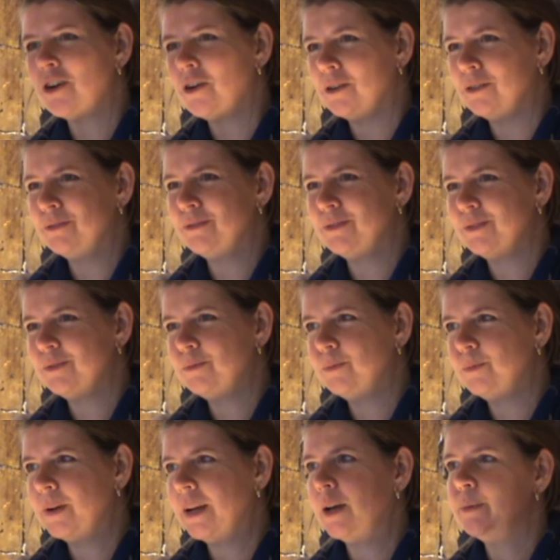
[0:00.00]
concept
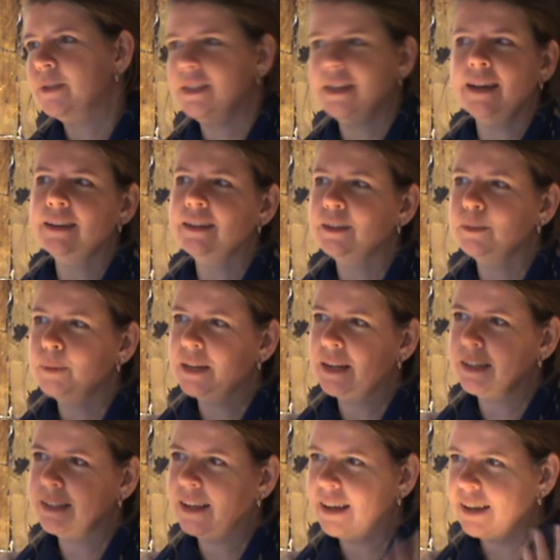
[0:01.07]
of
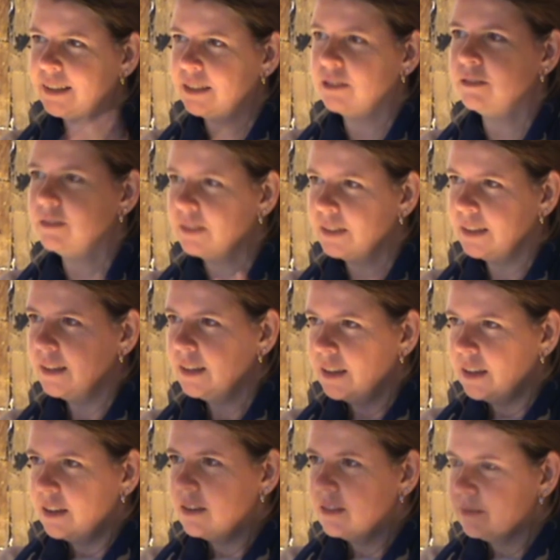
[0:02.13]
communicating and
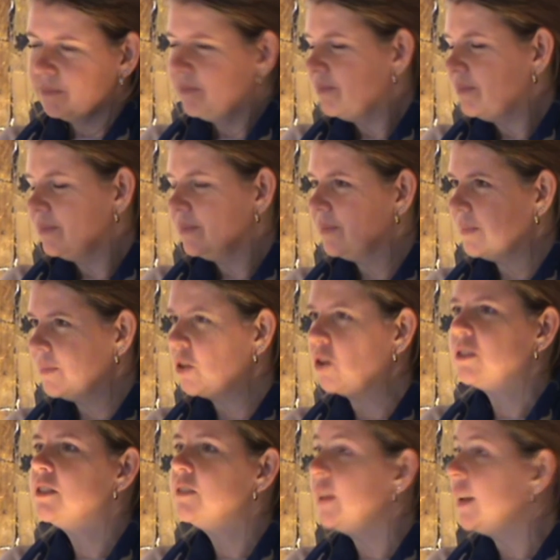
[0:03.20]
recognizing how they can
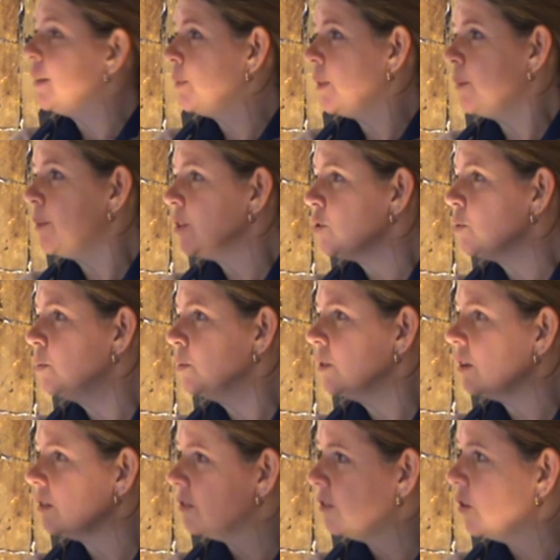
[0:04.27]
communicate so much
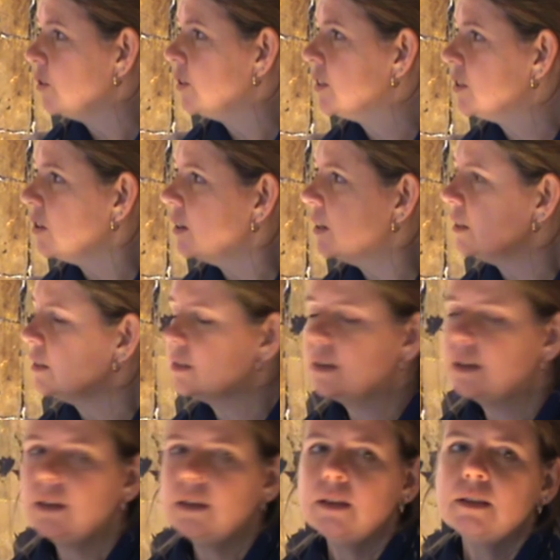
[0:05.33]
better when you have
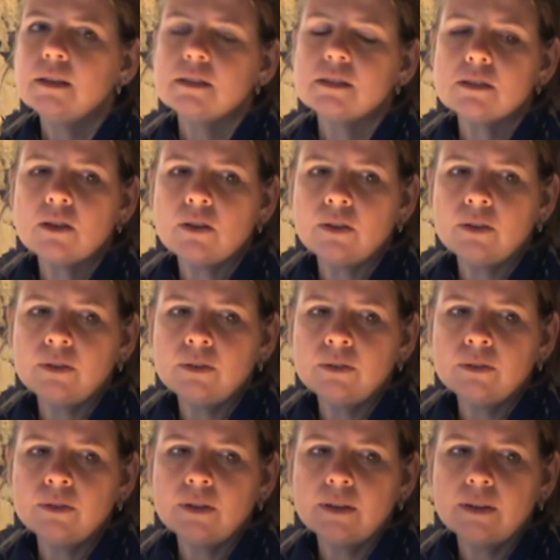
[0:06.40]
that
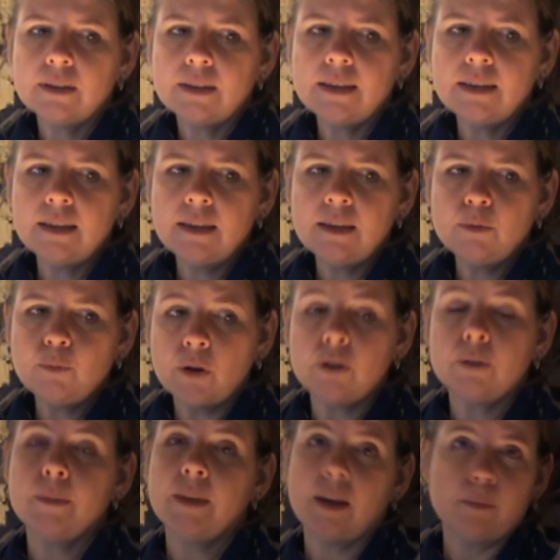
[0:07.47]
support
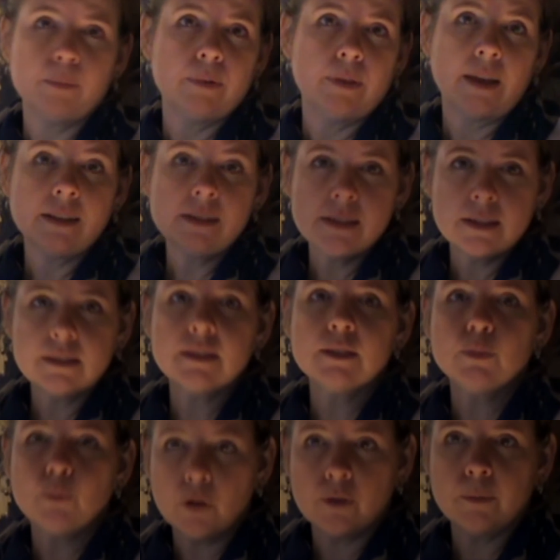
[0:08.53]
and in many different
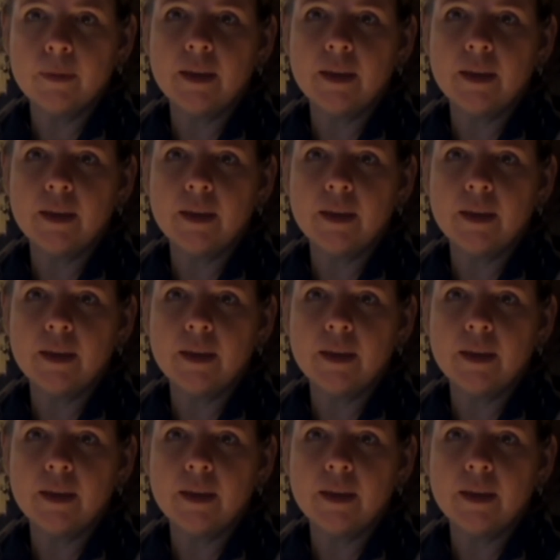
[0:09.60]
ways.